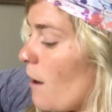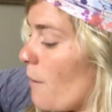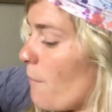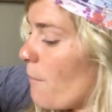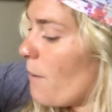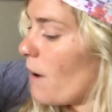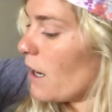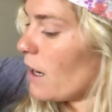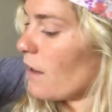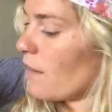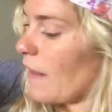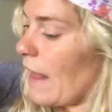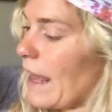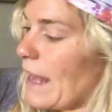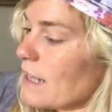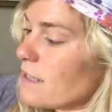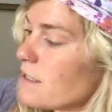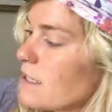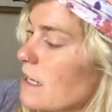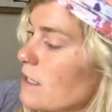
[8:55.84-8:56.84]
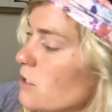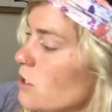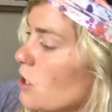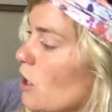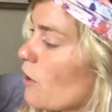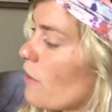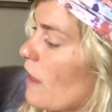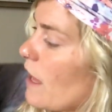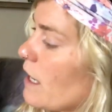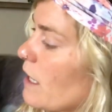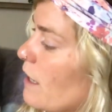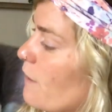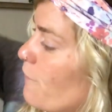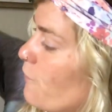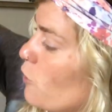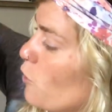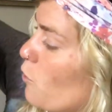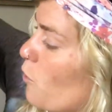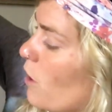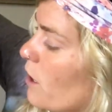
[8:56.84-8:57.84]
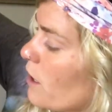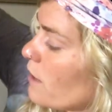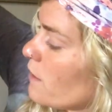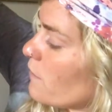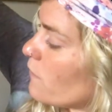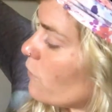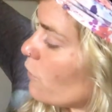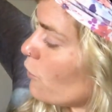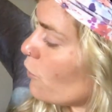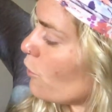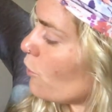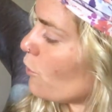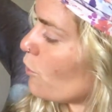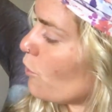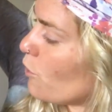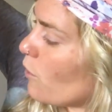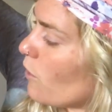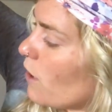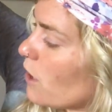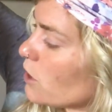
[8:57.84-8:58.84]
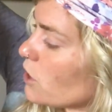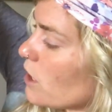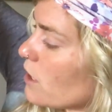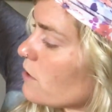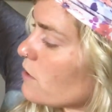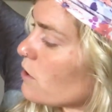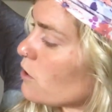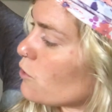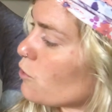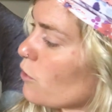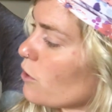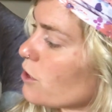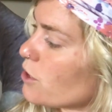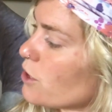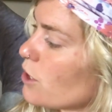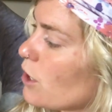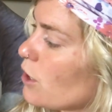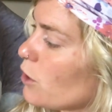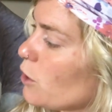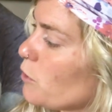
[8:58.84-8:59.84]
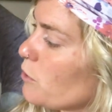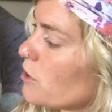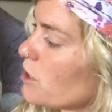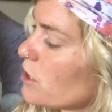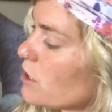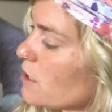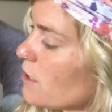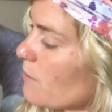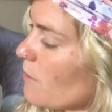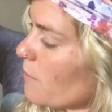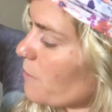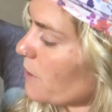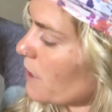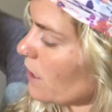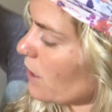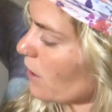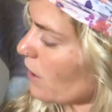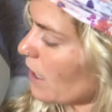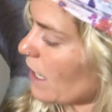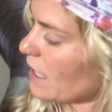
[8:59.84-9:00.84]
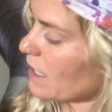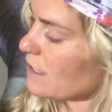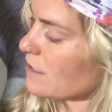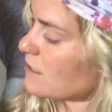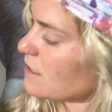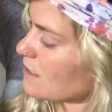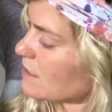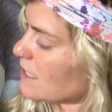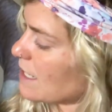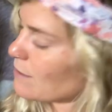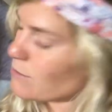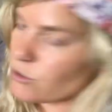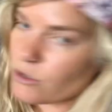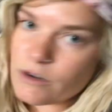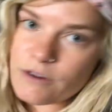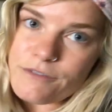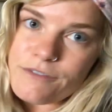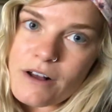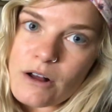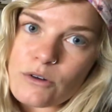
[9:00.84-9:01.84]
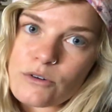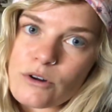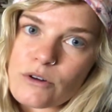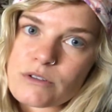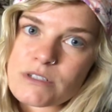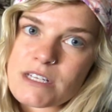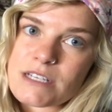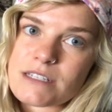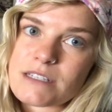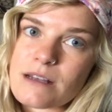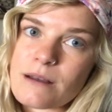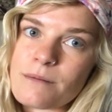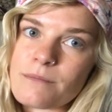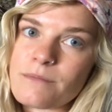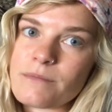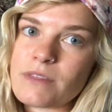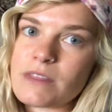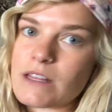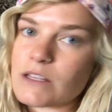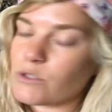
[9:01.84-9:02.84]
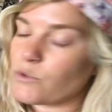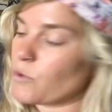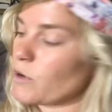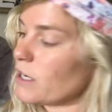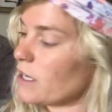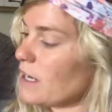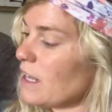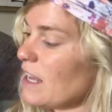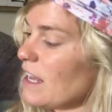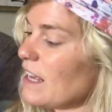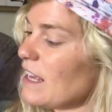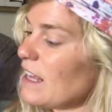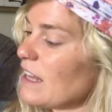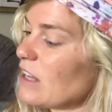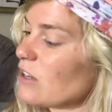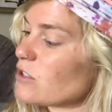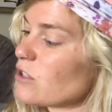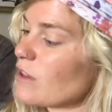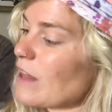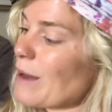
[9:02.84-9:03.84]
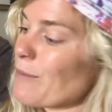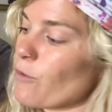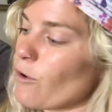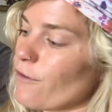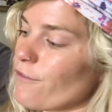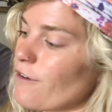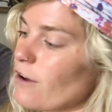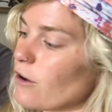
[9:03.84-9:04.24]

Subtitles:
But alas, and so then if you wanted to adjust the torso, you would just come up here, and it's the same sort of Velcro system. This one, there's a lot more